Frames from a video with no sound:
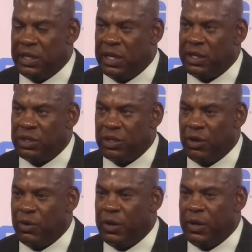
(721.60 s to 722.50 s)
done.
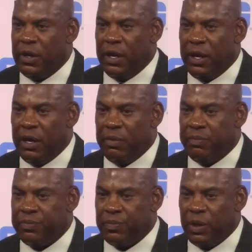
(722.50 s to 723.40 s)
So um,
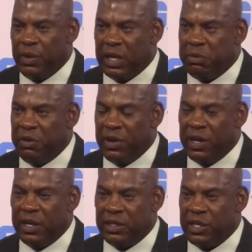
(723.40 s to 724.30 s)
we had to be
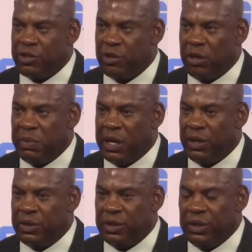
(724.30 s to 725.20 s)
very intentional
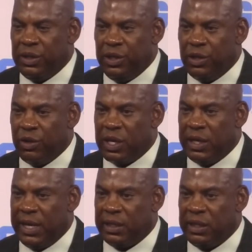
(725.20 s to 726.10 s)
about you know
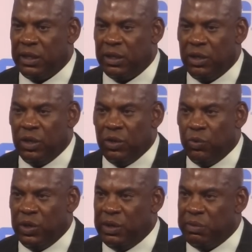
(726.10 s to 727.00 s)
connecting.
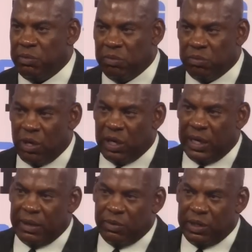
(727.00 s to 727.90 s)
We brought in
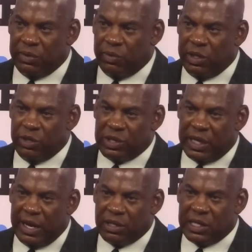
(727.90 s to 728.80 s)
we we used
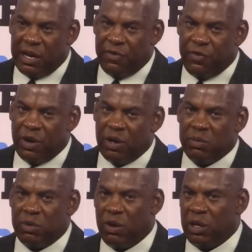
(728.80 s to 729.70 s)
an outside
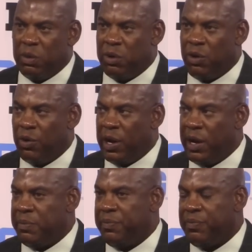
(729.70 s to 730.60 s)
firm called the Program.